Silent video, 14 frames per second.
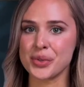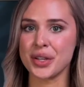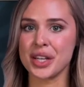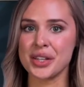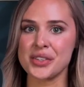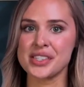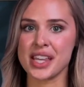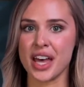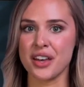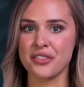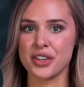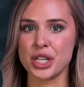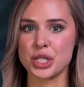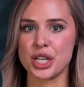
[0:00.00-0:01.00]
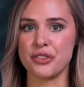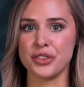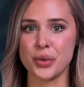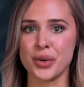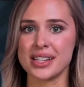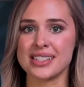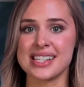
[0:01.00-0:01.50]
includes coverage if you
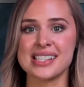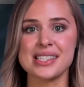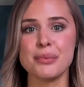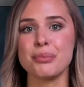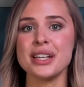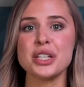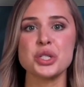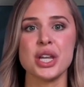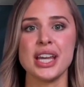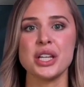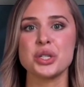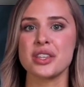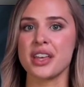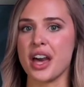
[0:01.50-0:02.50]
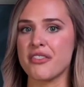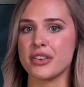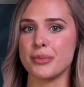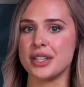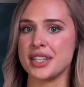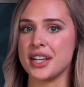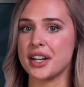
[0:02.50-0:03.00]
wanted to simply change the cover
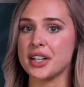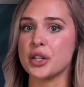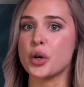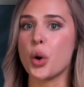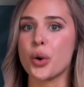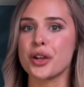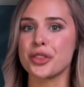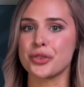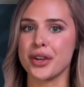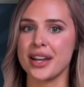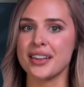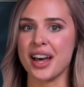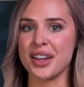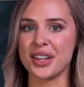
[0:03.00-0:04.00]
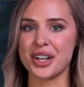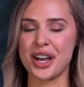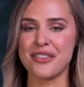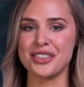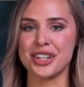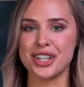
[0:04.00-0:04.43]
material or thread color of your